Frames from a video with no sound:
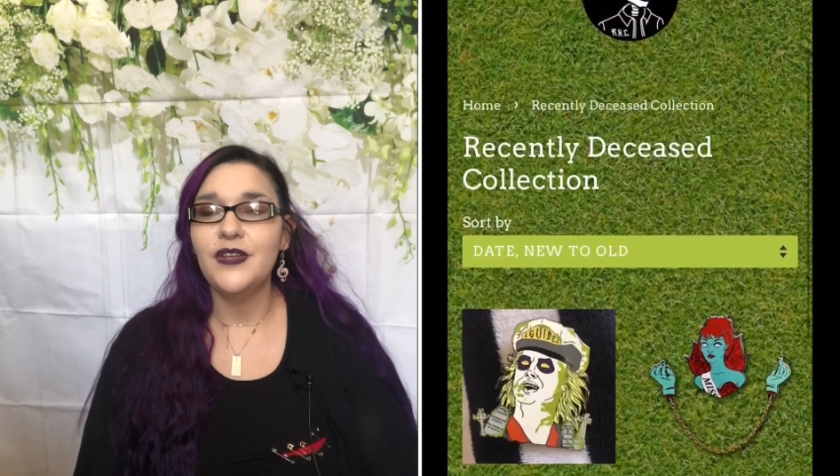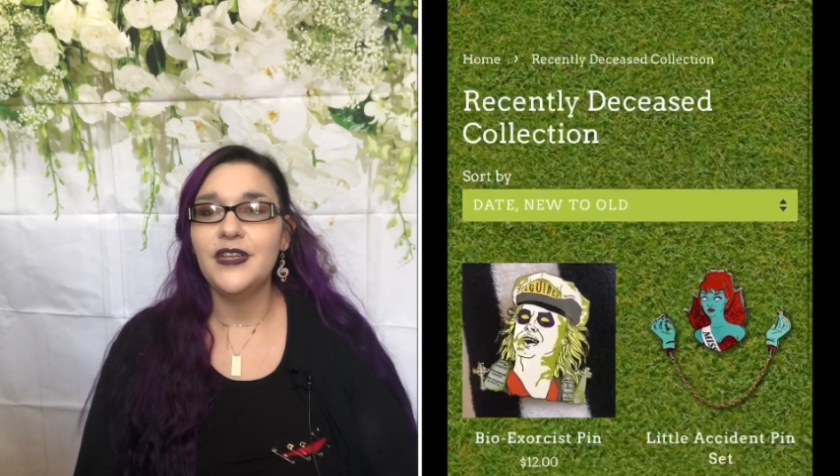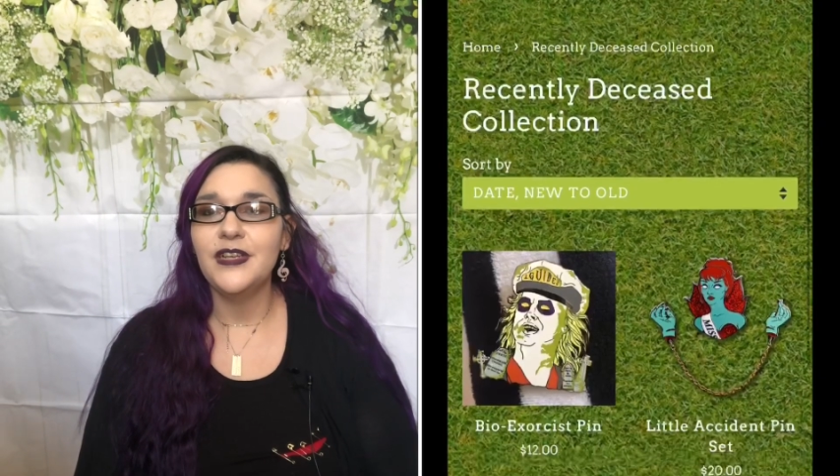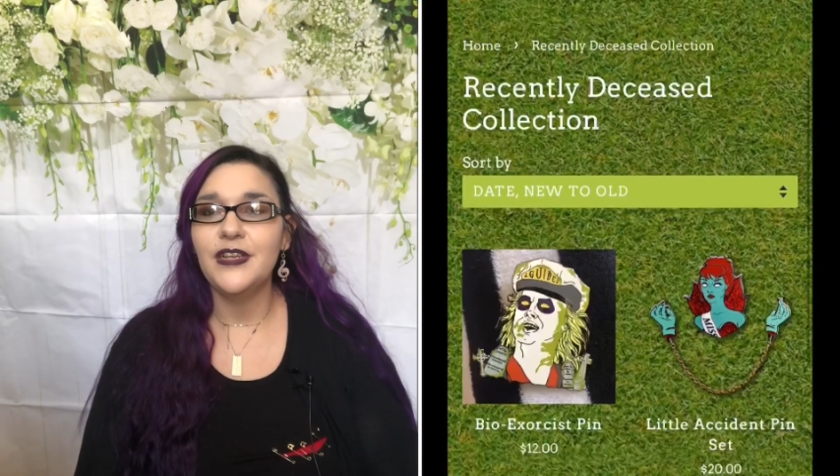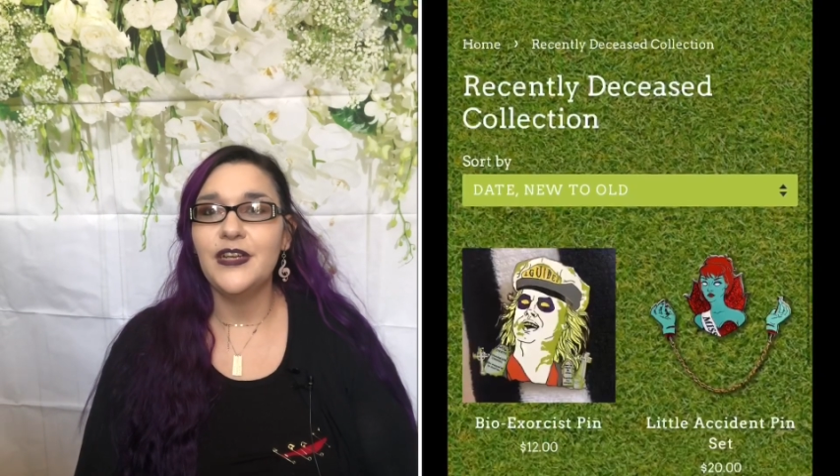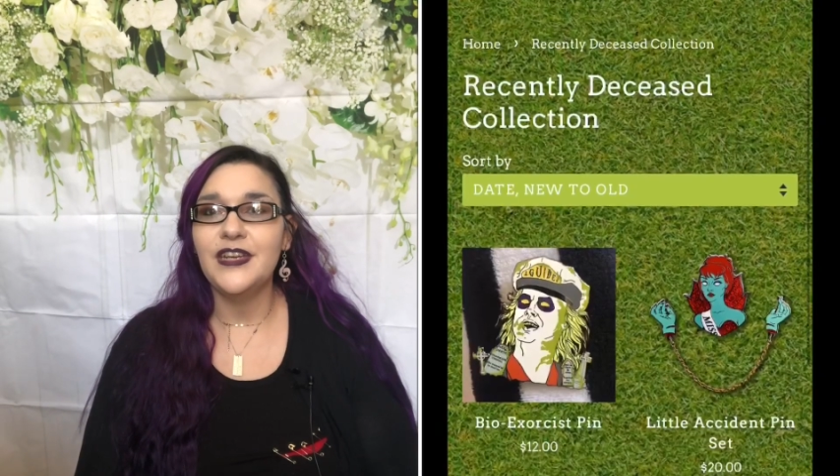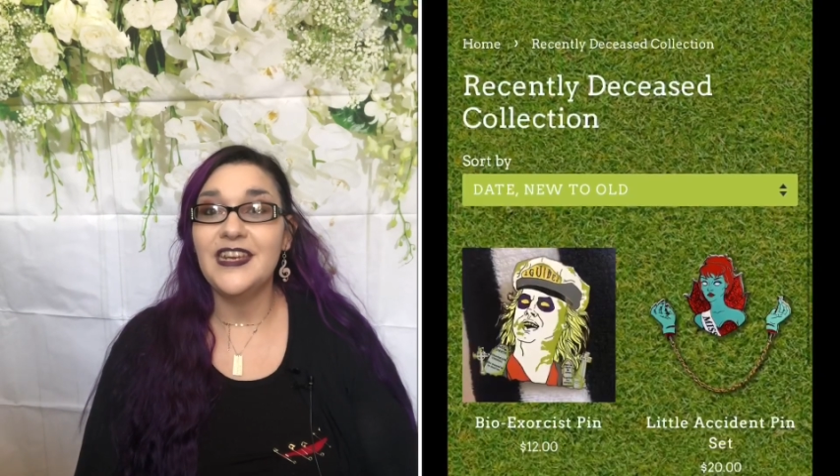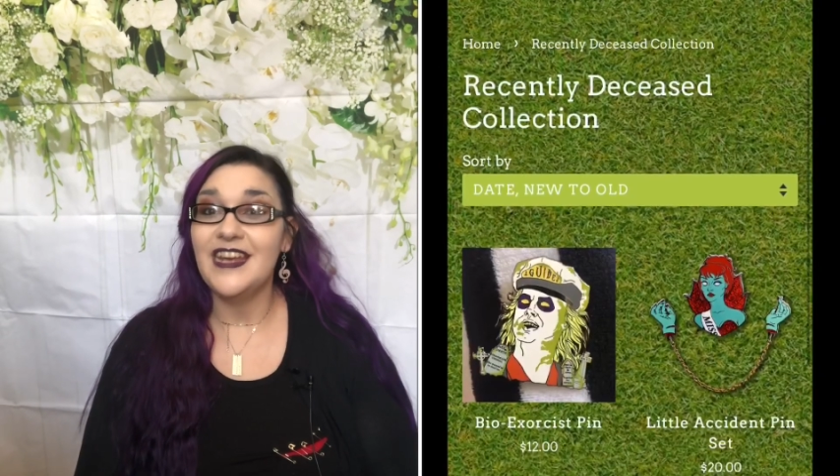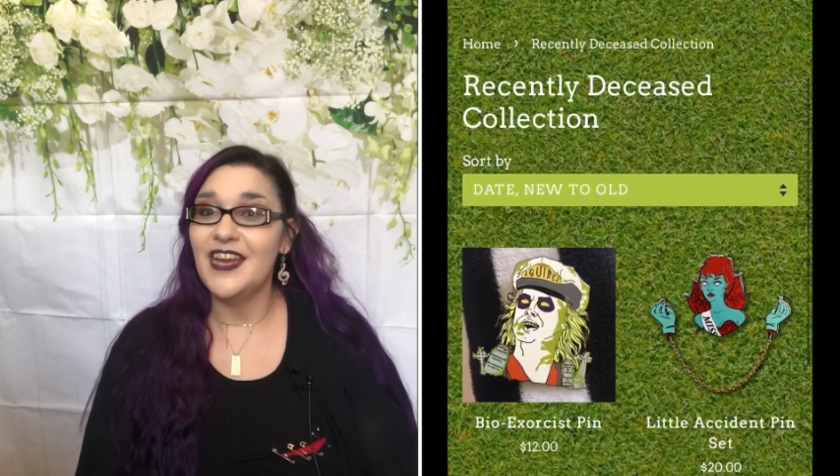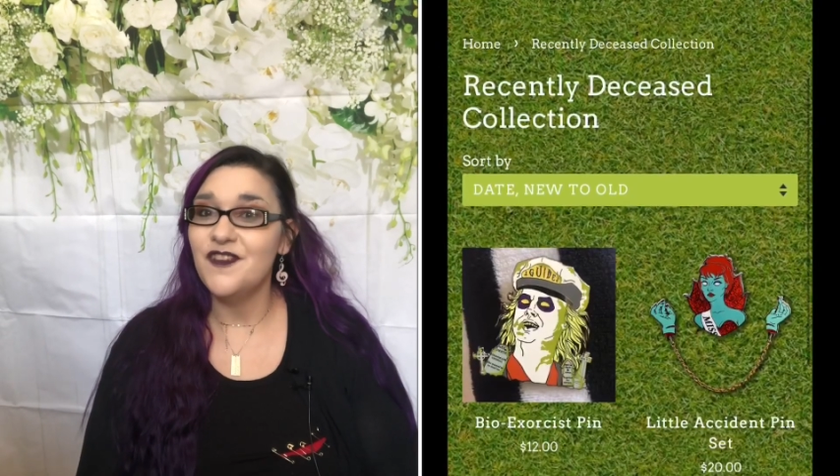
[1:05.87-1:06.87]
little
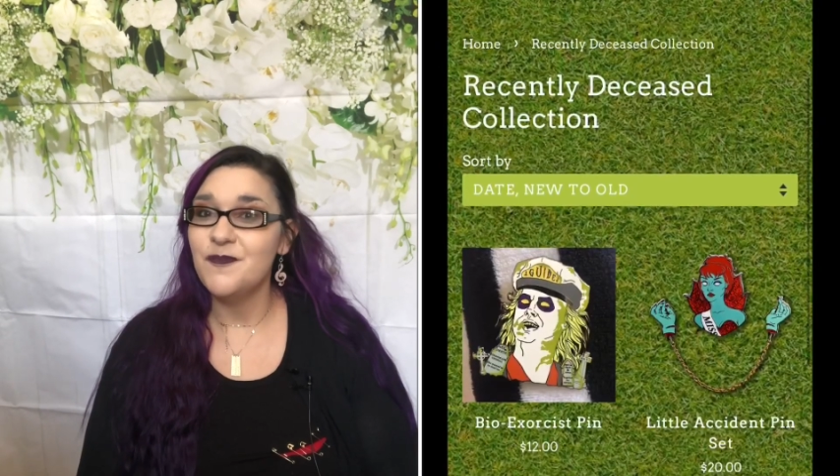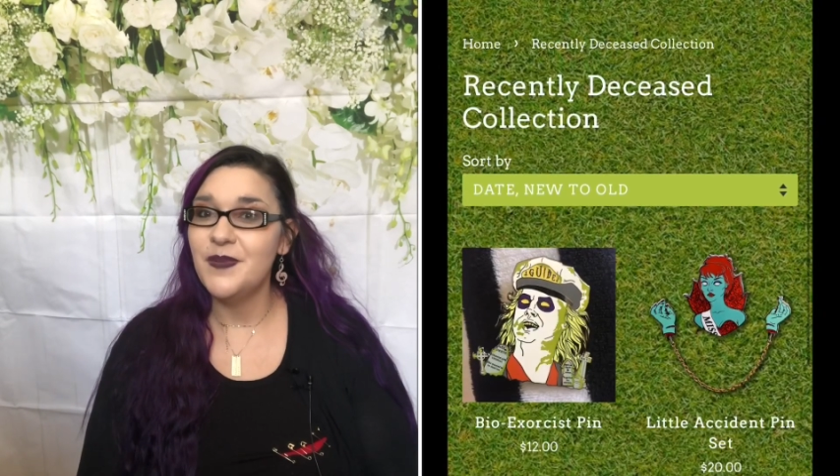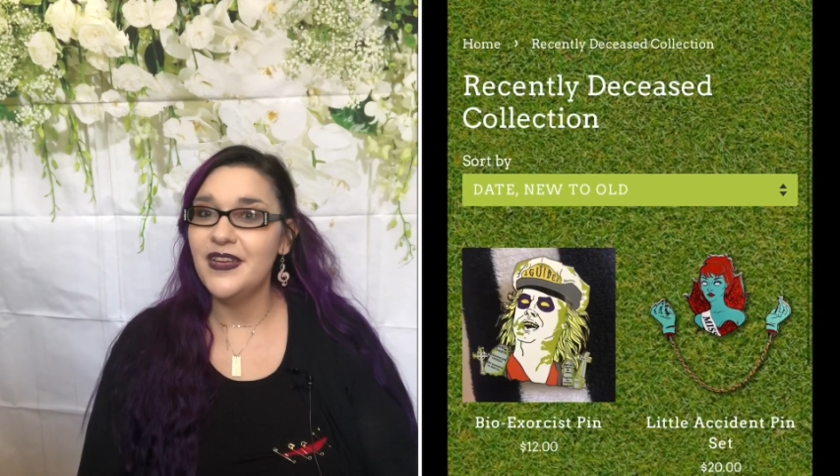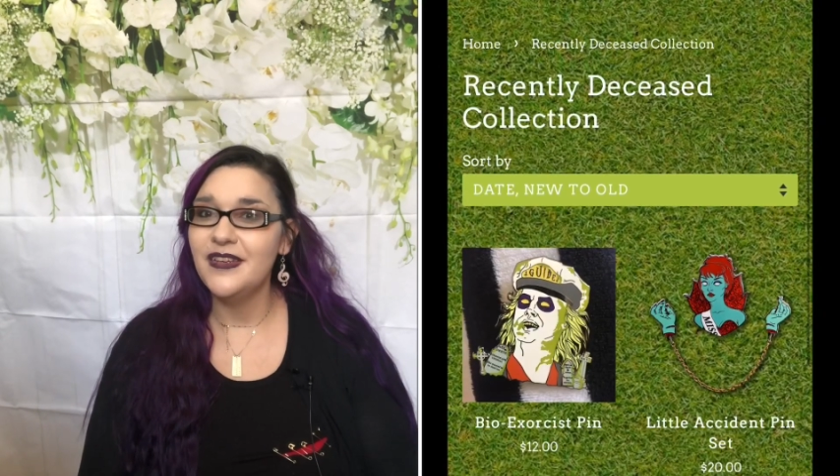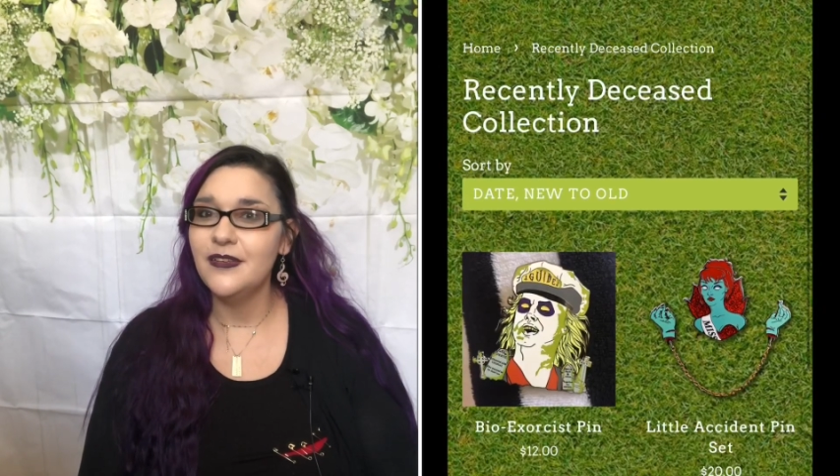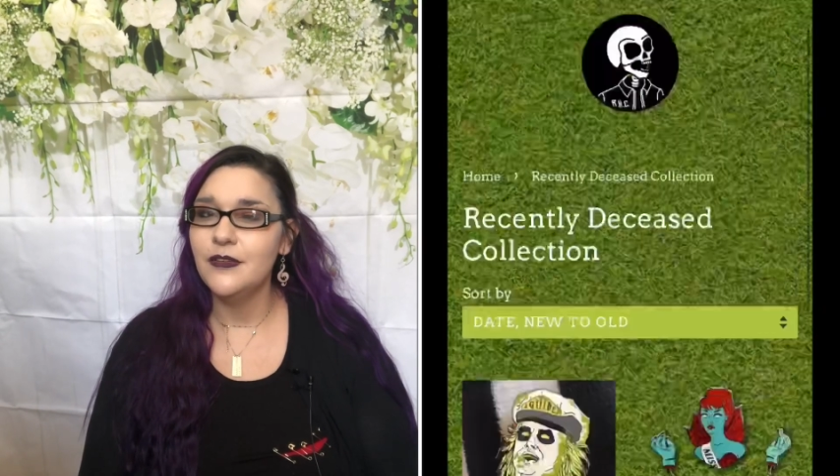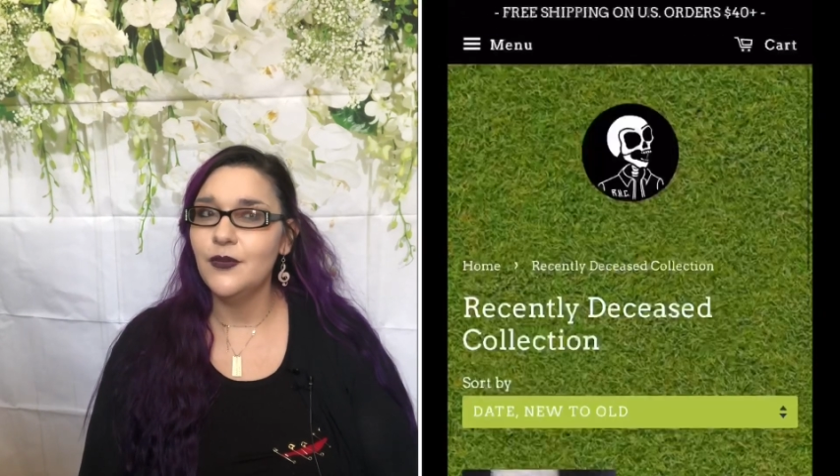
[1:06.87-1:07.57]
knife pins.